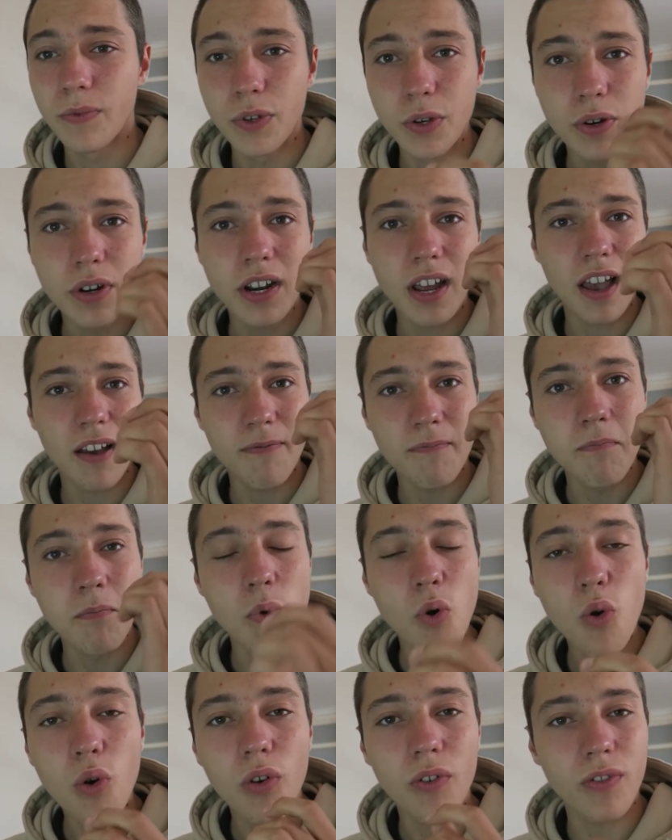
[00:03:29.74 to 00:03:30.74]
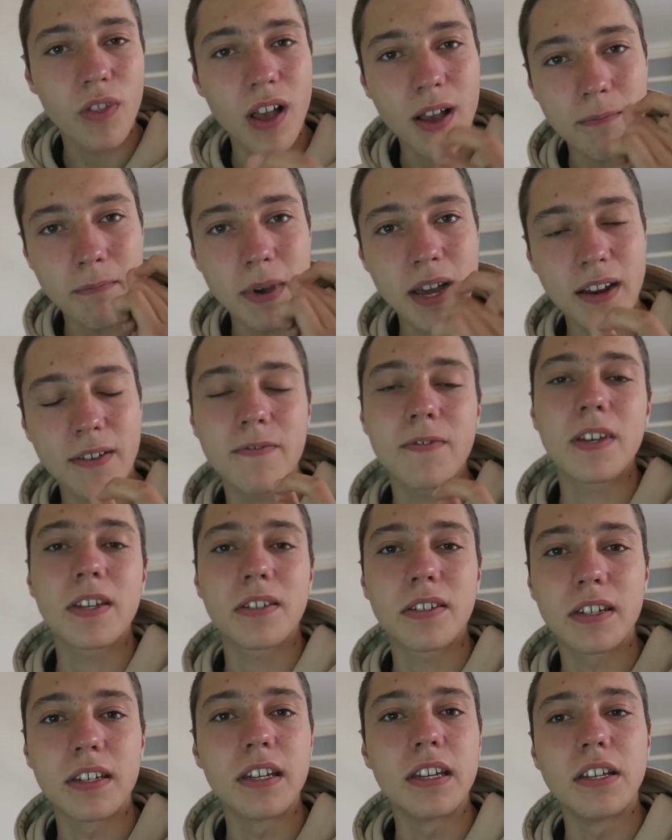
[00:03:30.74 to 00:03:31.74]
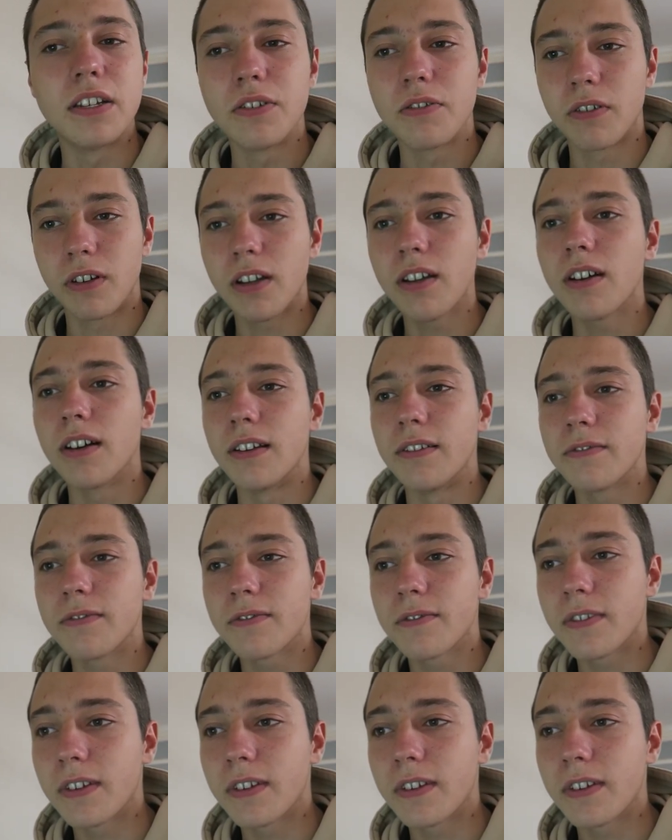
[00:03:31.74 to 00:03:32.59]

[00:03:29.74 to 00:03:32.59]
you're going to have more of that manifested in your life.